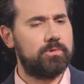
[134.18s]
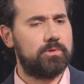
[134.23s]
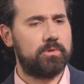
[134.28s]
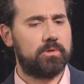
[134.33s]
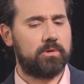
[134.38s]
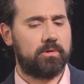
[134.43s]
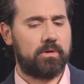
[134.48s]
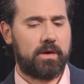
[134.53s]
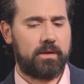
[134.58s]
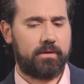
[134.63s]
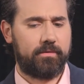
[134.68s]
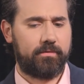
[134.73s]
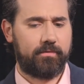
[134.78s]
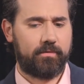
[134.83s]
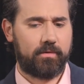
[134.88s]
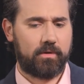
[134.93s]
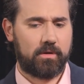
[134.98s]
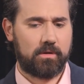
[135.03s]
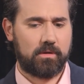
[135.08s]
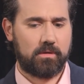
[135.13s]
did a lot
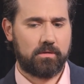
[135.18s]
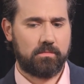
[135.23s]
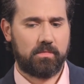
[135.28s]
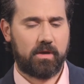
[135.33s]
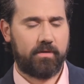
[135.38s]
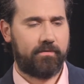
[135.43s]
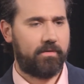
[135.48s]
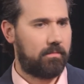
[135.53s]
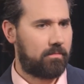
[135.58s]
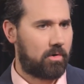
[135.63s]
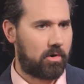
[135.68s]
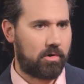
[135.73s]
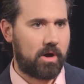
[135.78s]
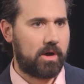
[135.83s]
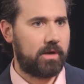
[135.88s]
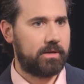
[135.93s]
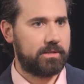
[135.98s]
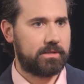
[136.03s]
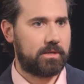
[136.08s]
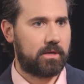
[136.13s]
of
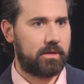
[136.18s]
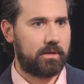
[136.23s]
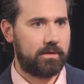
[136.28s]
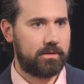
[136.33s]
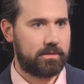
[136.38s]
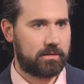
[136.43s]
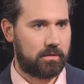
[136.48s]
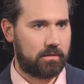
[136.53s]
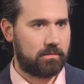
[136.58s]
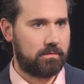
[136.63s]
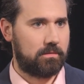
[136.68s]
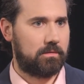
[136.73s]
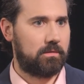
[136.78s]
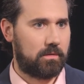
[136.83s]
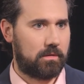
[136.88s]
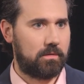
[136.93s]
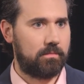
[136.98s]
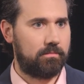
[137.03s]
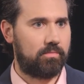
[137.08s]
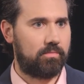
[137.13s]
fMRI studies on